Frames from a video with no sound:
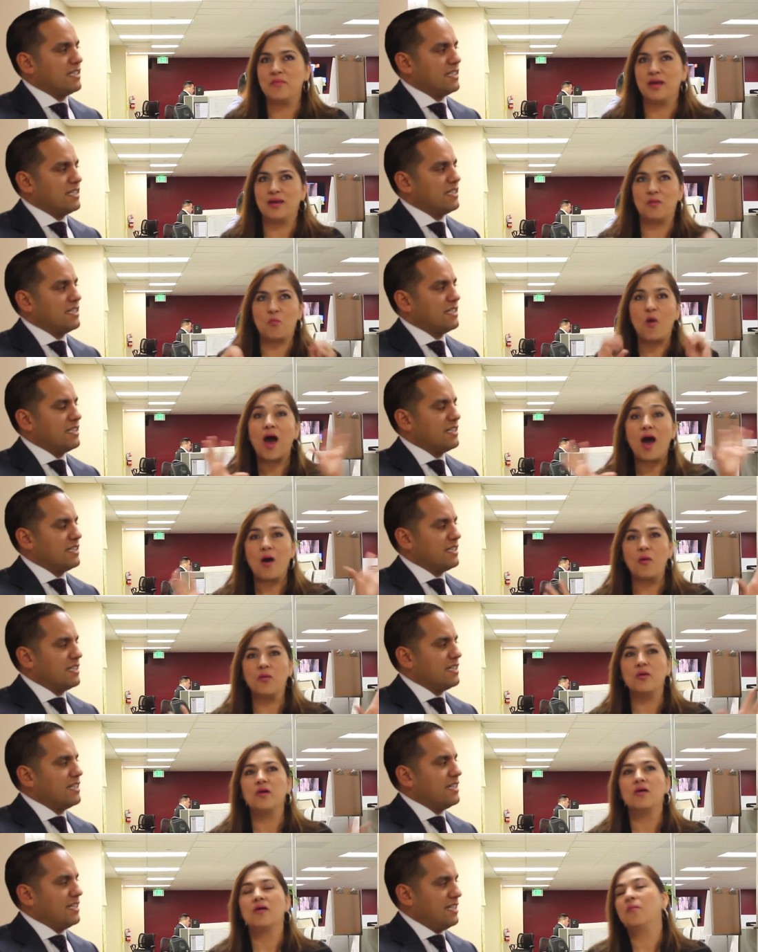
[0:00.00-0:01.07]
Speaker 1: My wow
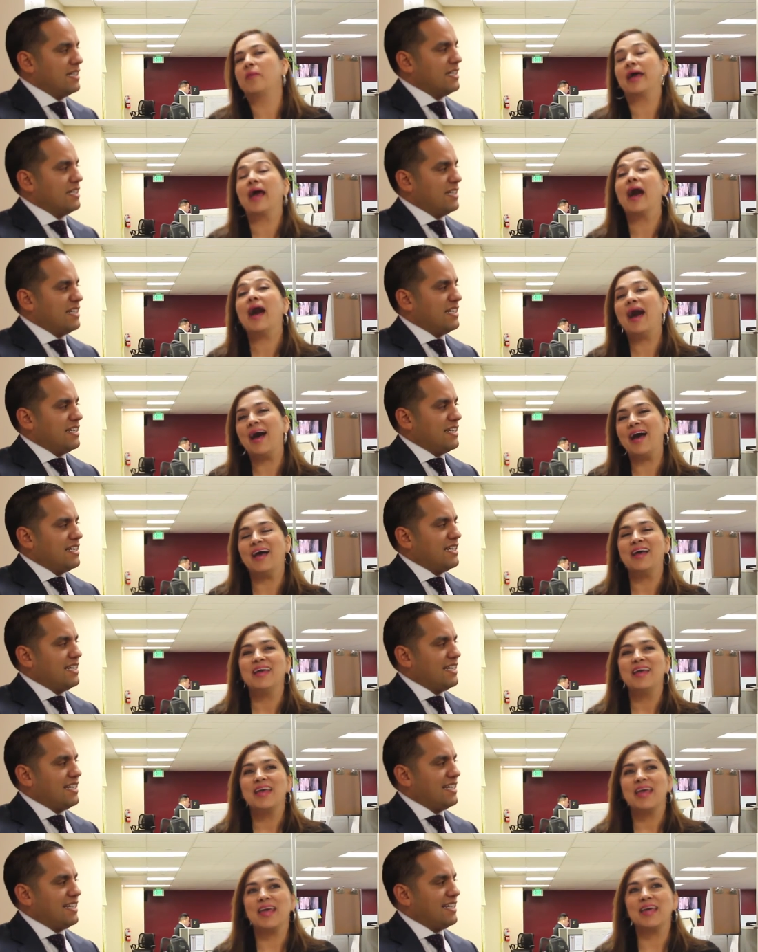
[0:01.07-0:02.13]
my aha.
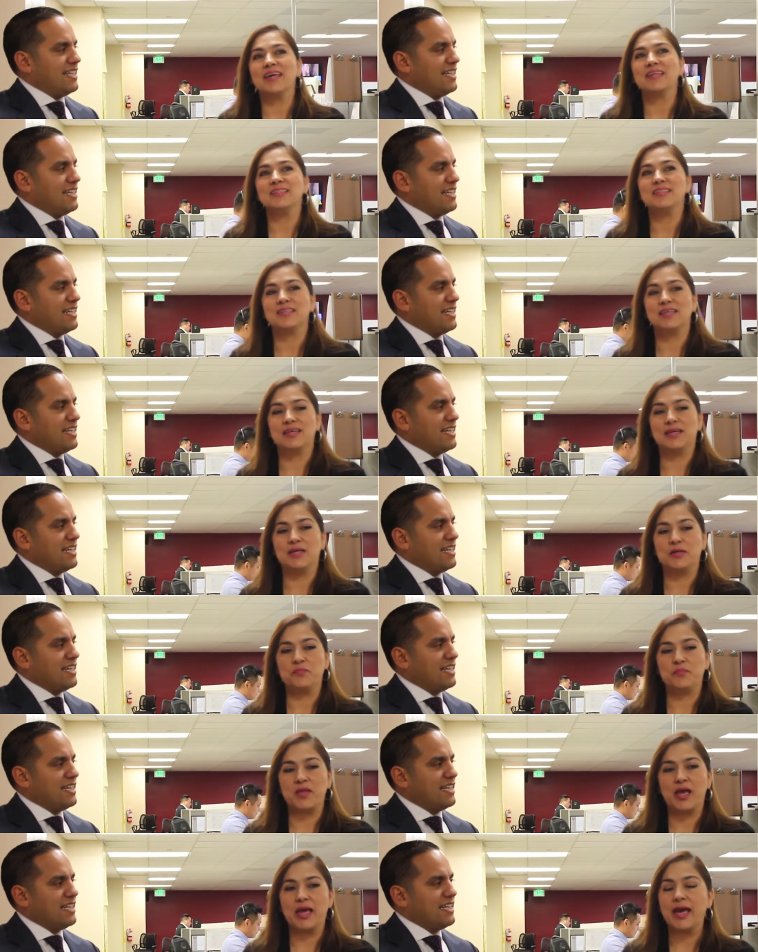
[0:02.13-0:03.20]
And
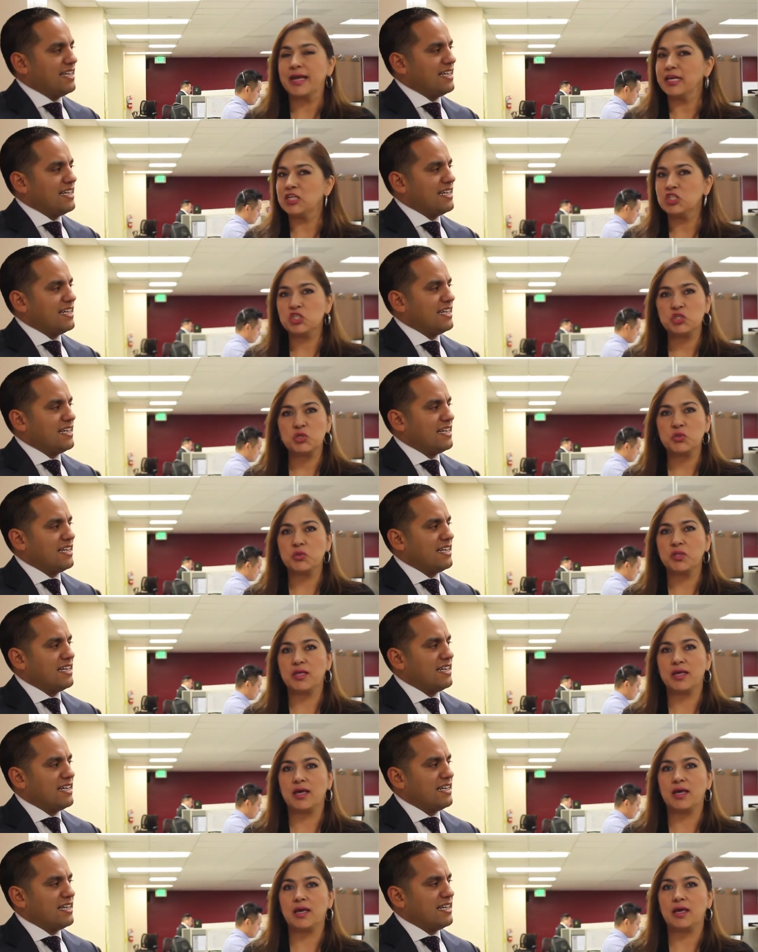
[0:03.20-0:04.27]
um, I got into
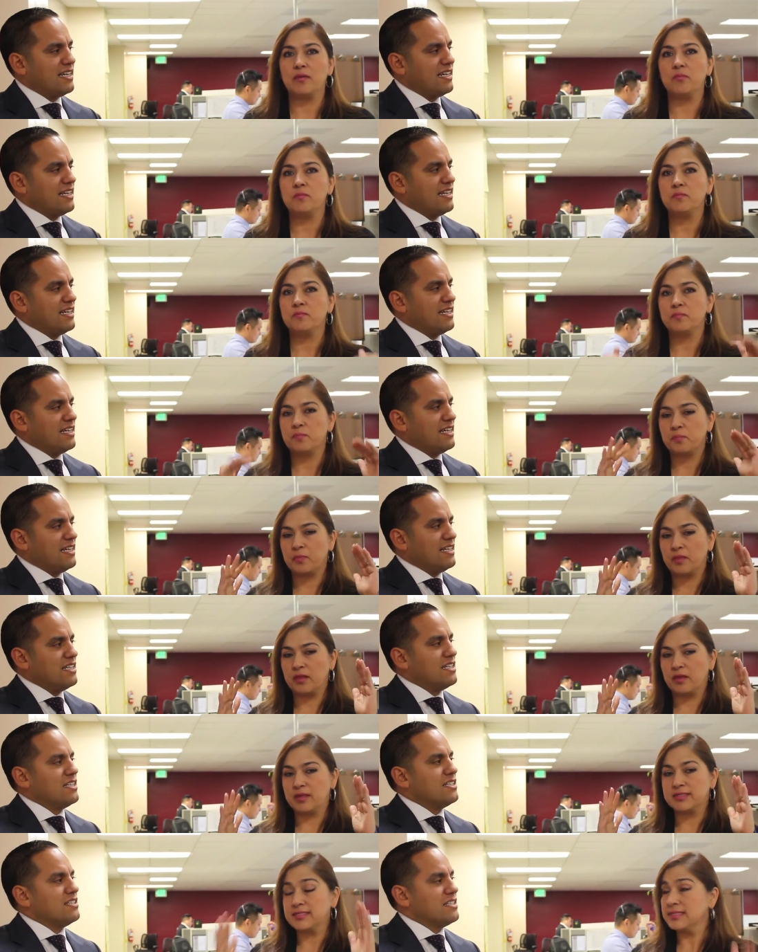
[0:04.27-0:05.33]
the
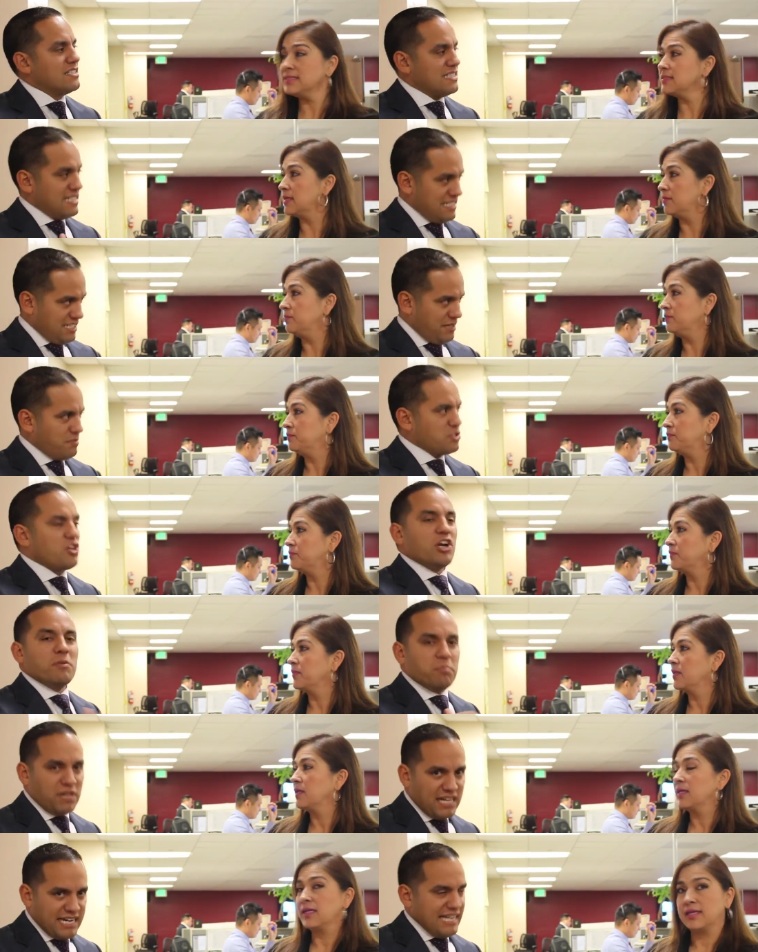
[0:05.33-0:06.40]
the system. system
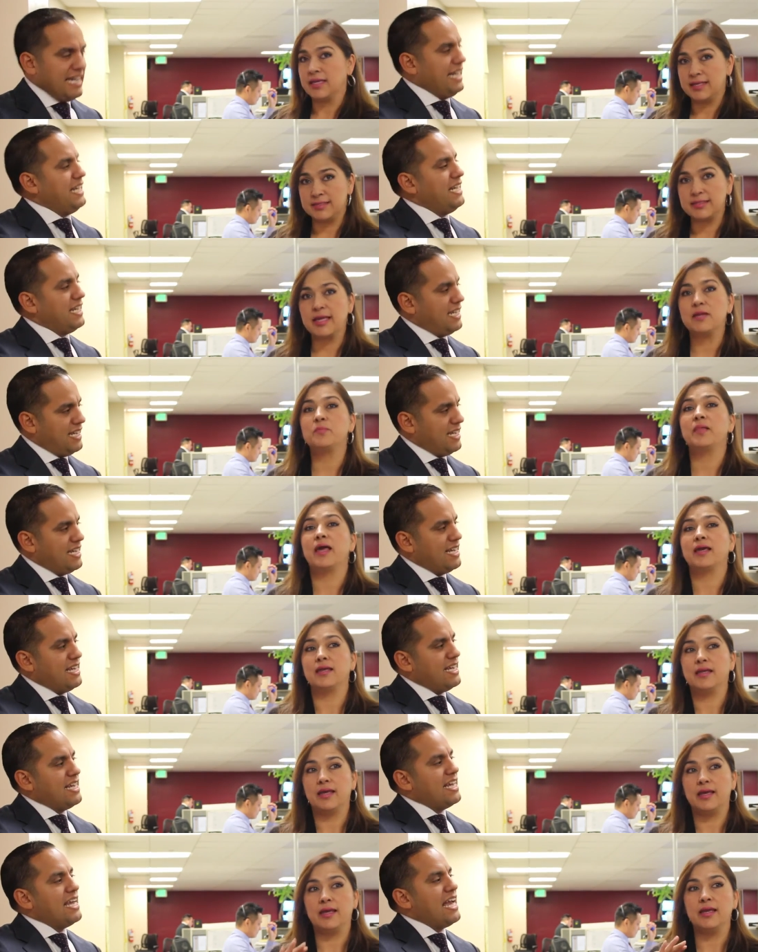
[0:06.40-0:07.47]
Speaker 2: started plugging in. Started
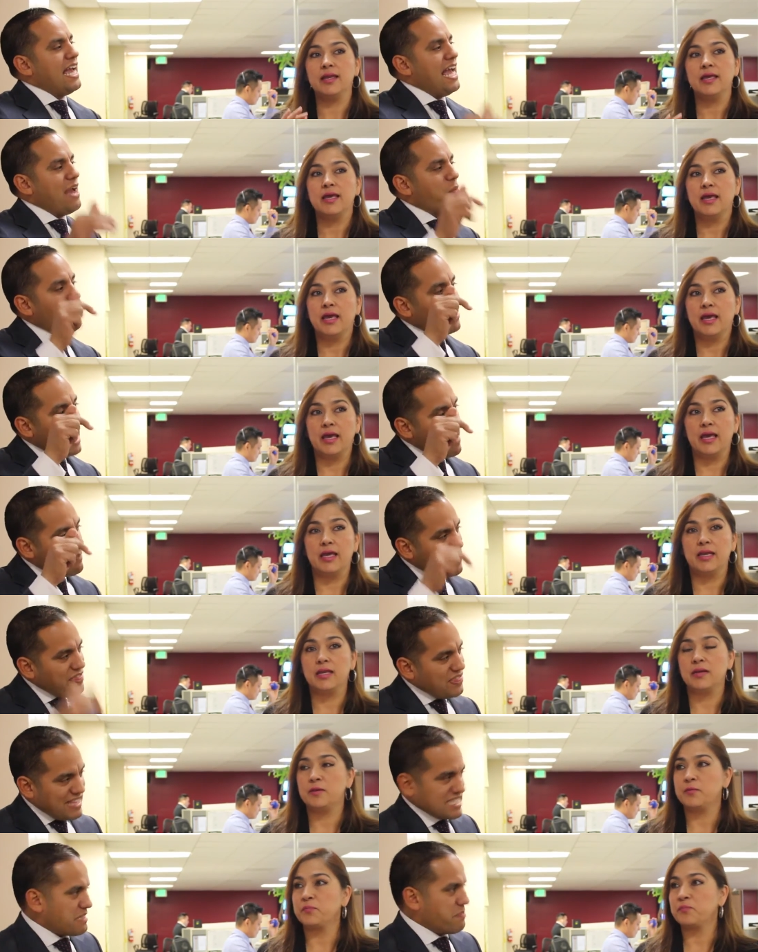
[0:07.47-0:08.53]
Speaker 1: plugging in. And what and,
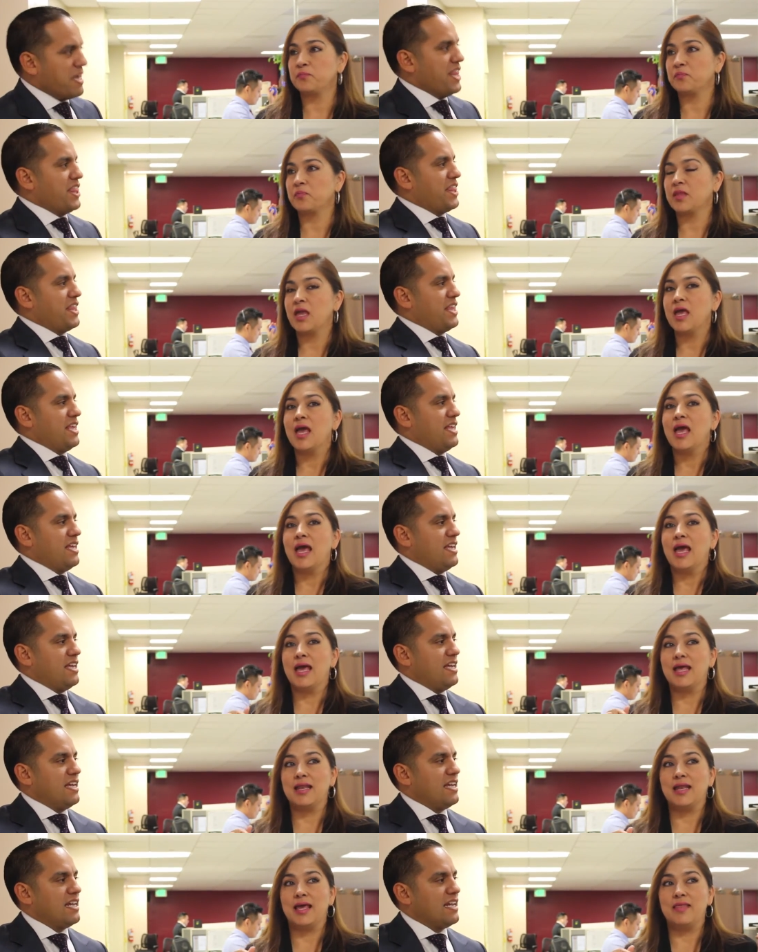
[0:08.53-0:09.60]
happened this month?
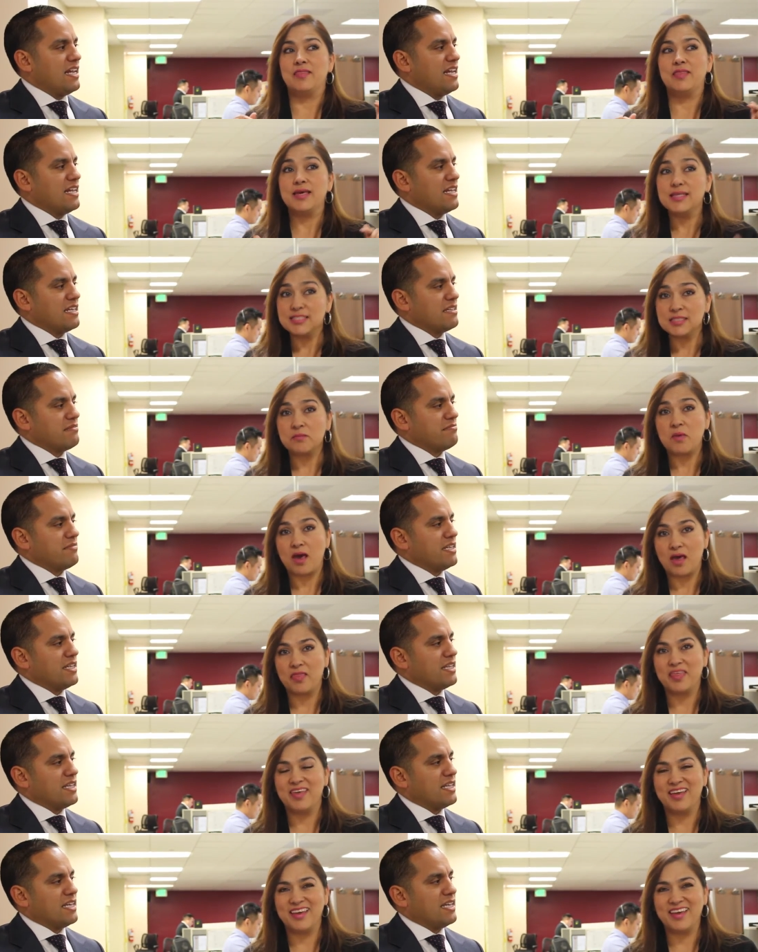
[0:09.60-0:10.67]
And and this
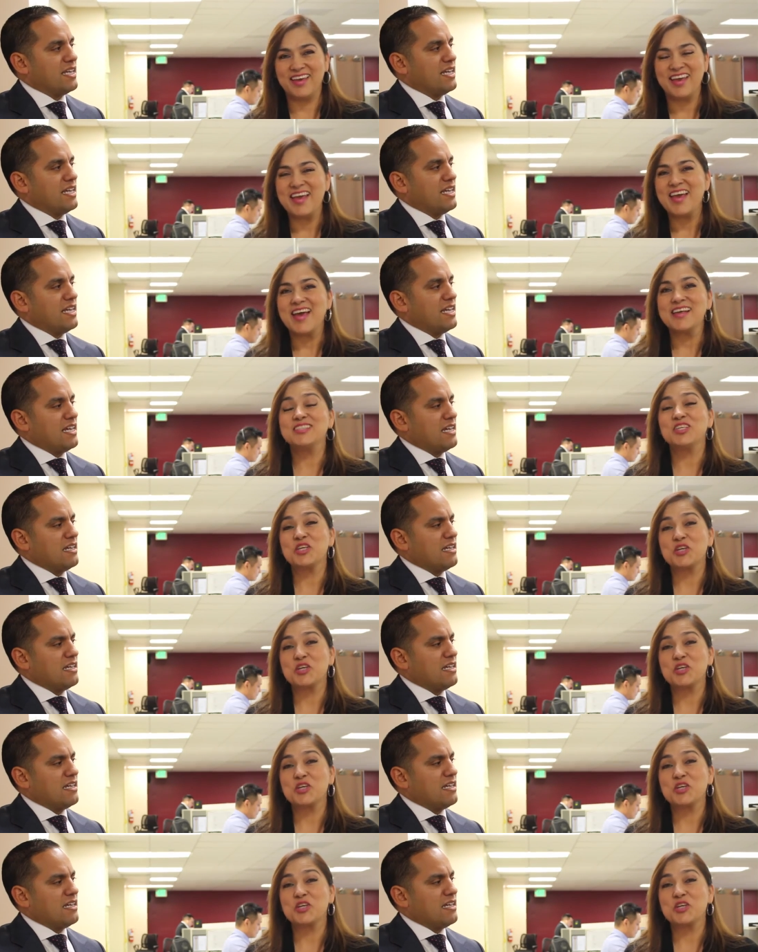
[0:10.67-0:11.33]
month, it's